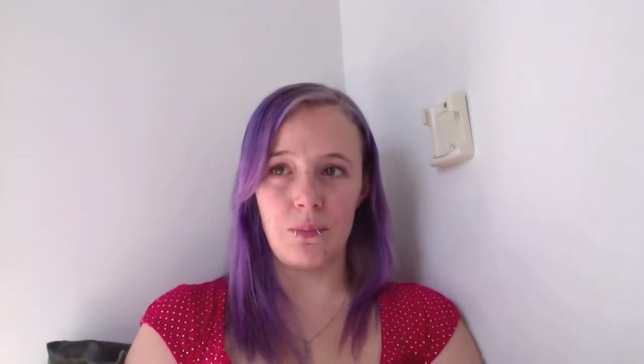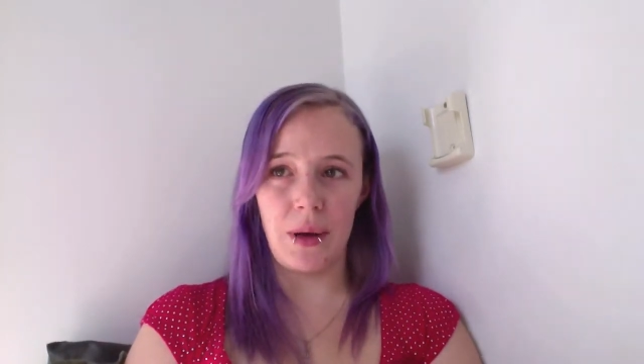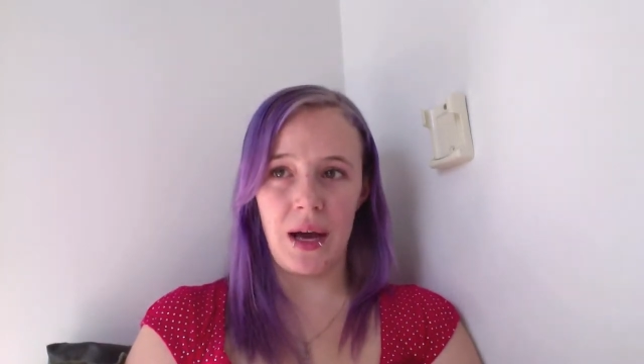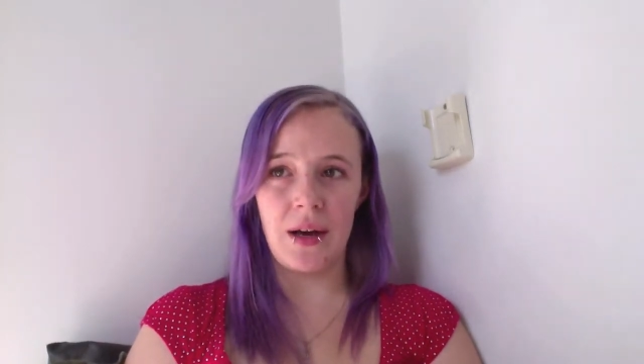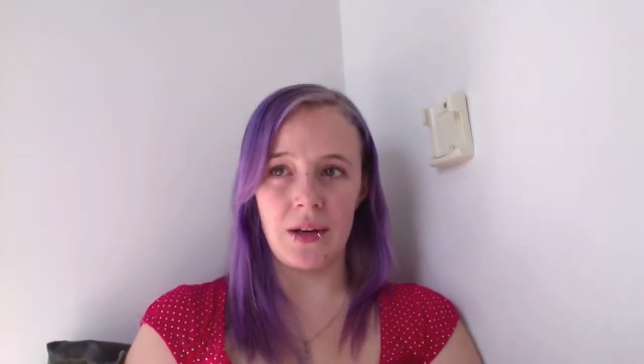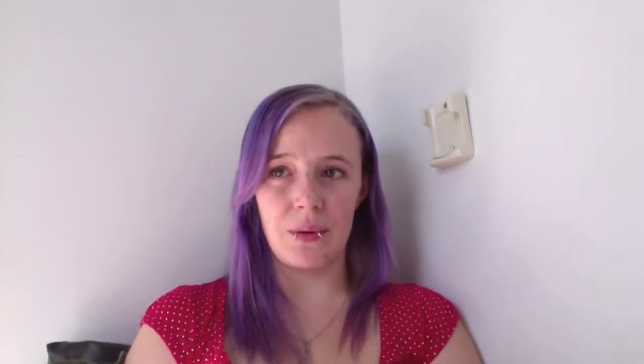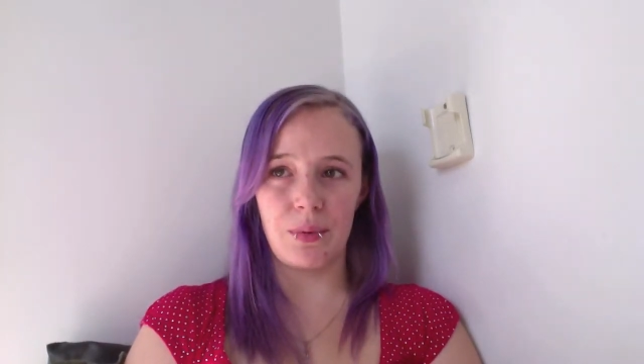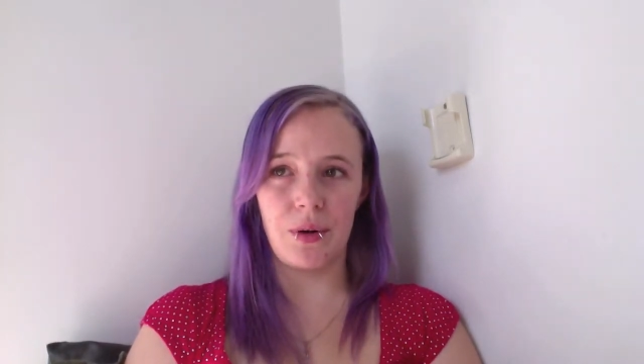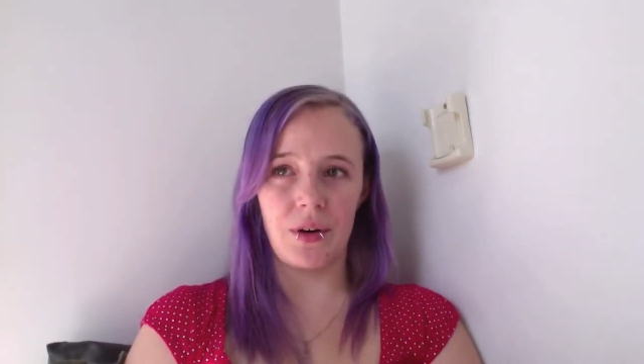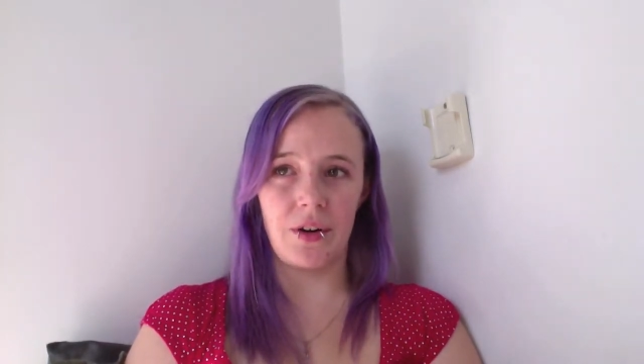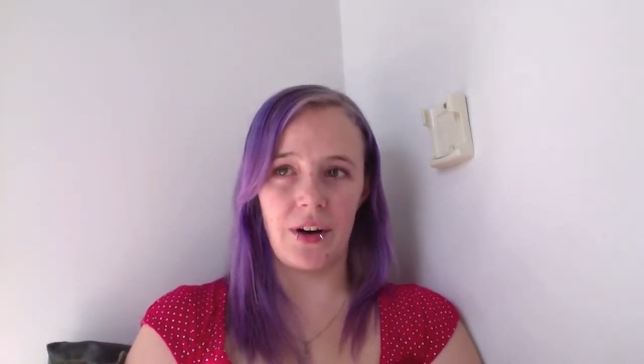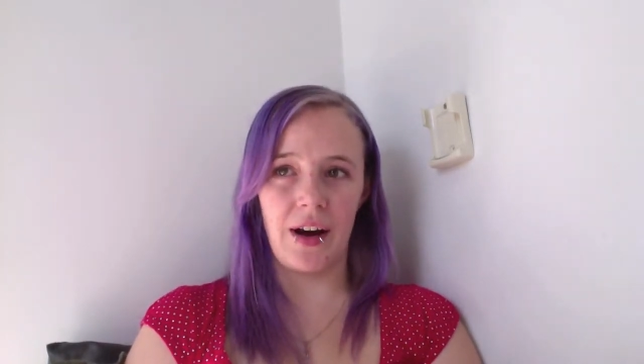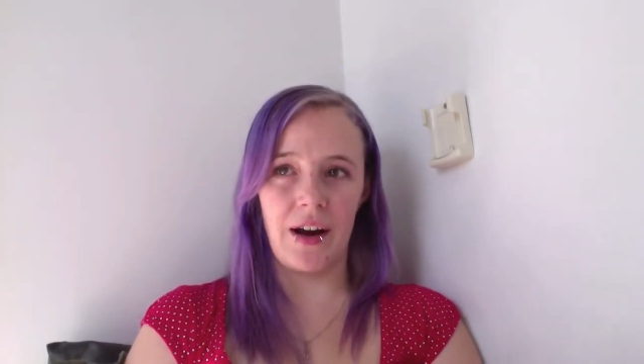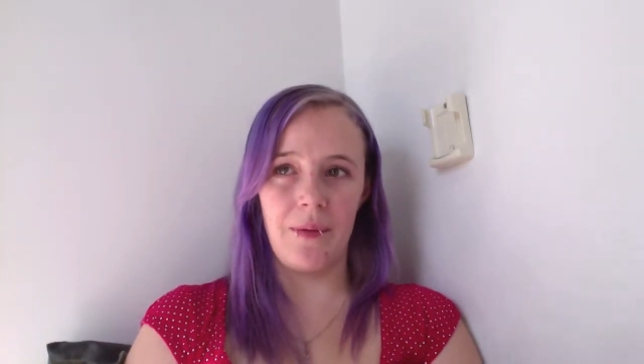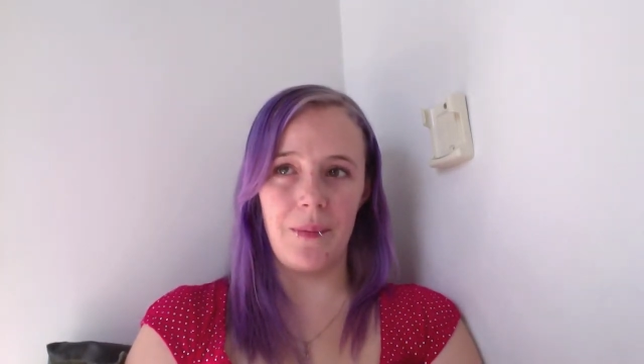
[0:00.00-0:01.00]
Partner
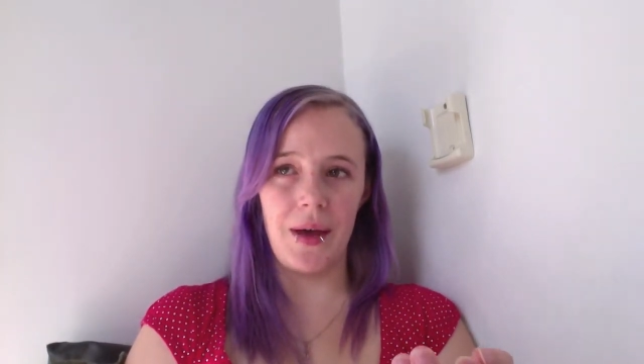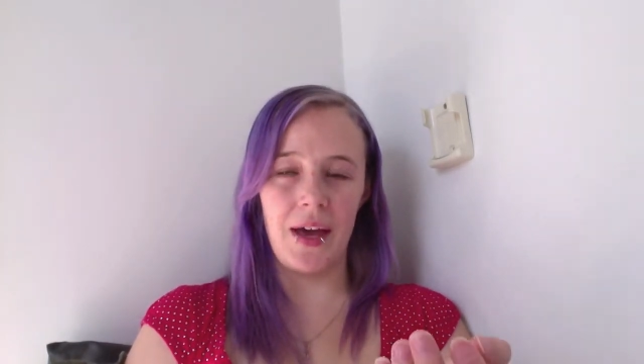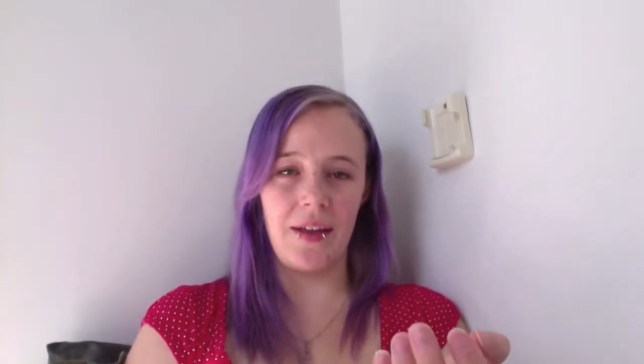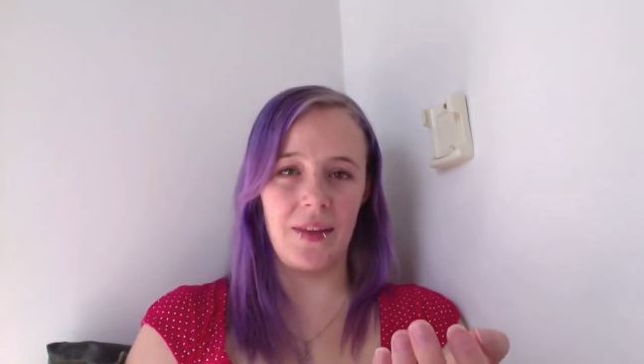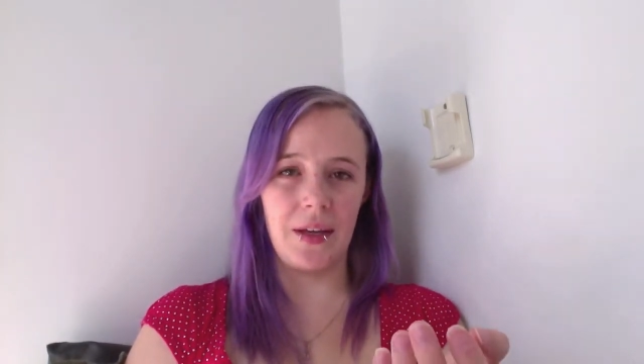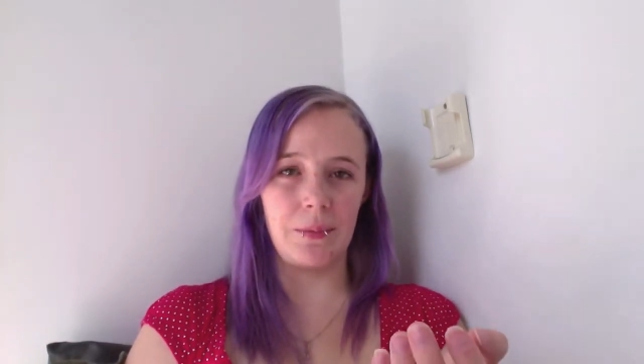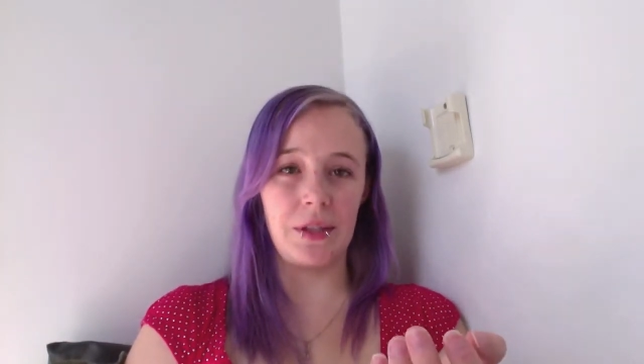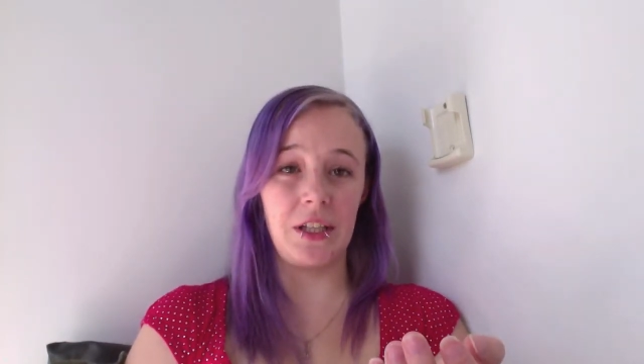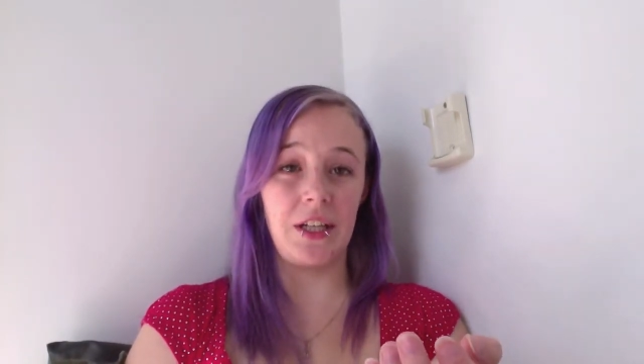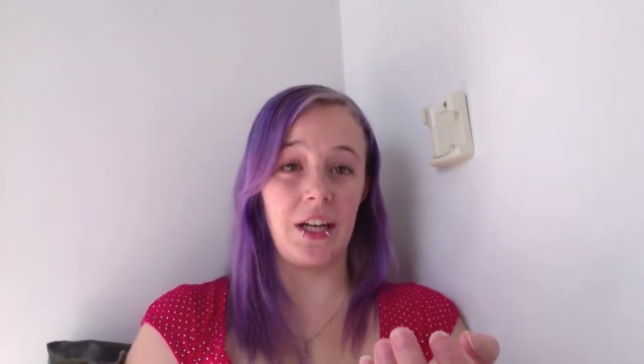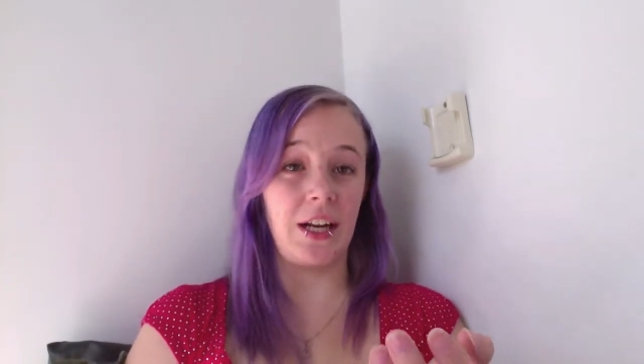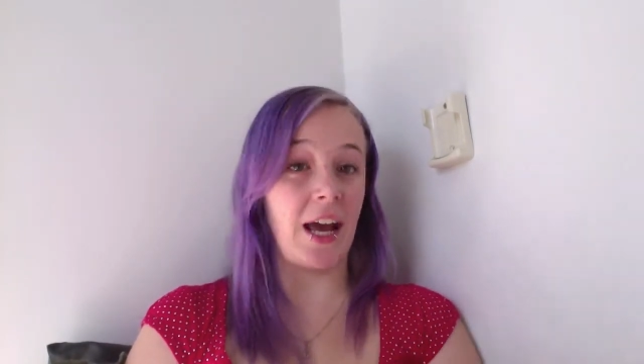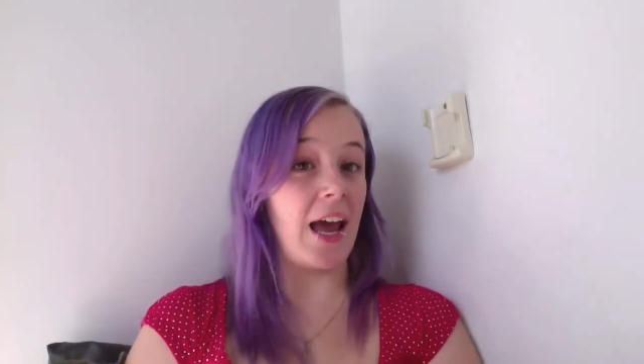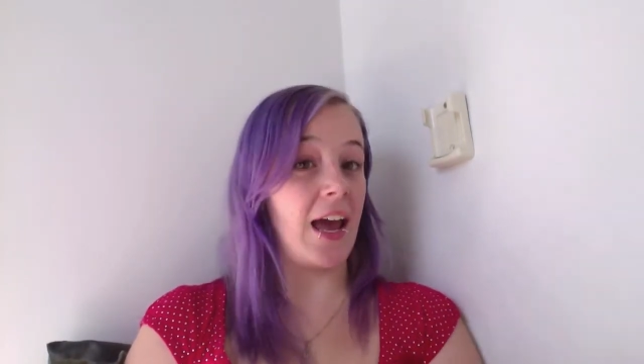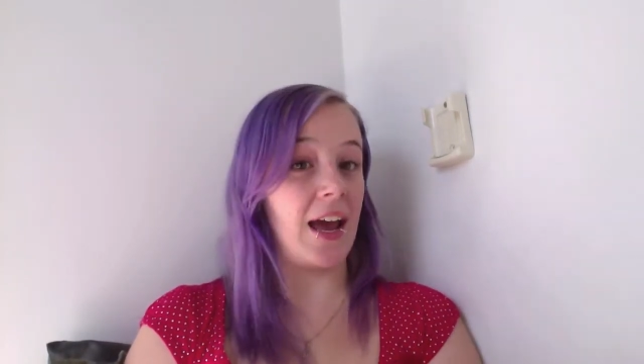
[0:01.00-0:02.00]
program and the ability
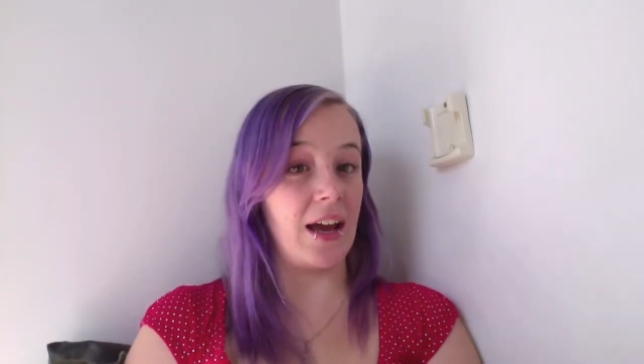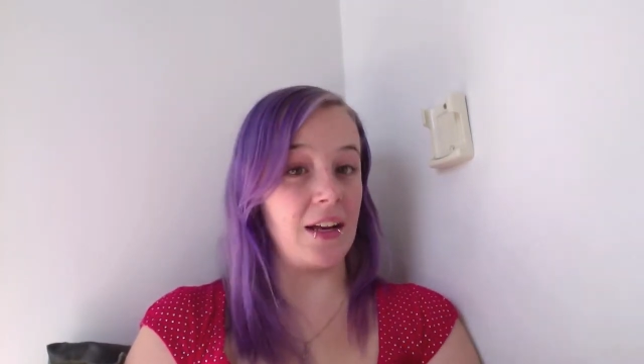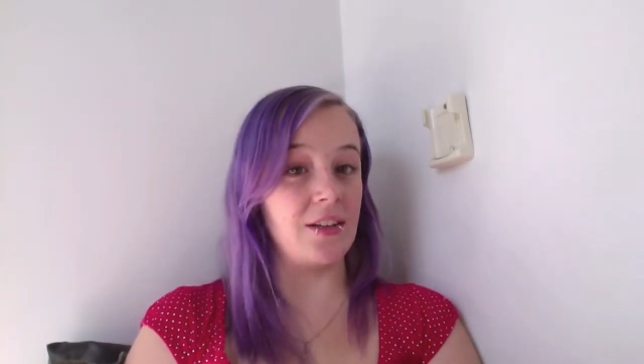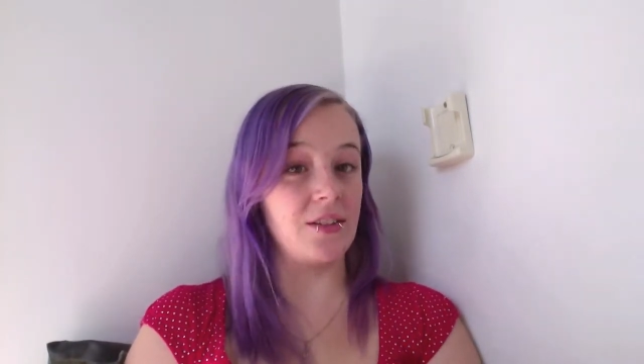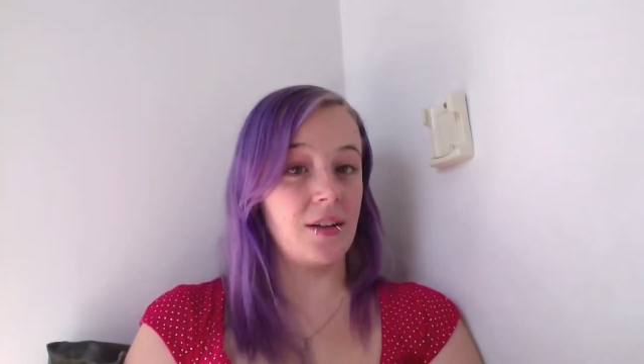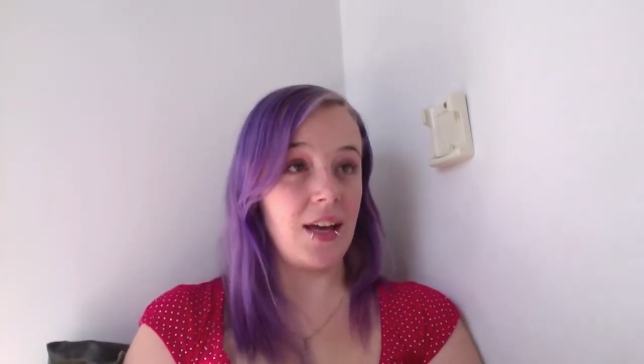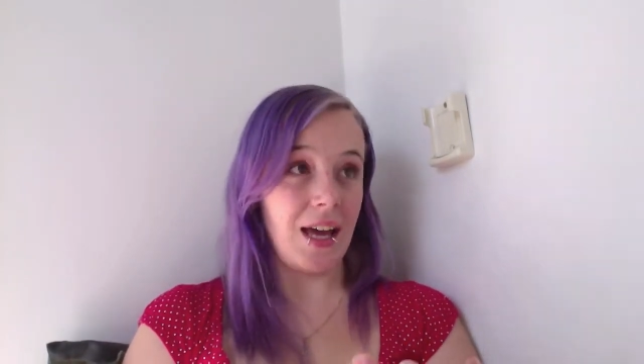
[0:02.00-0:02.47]
to add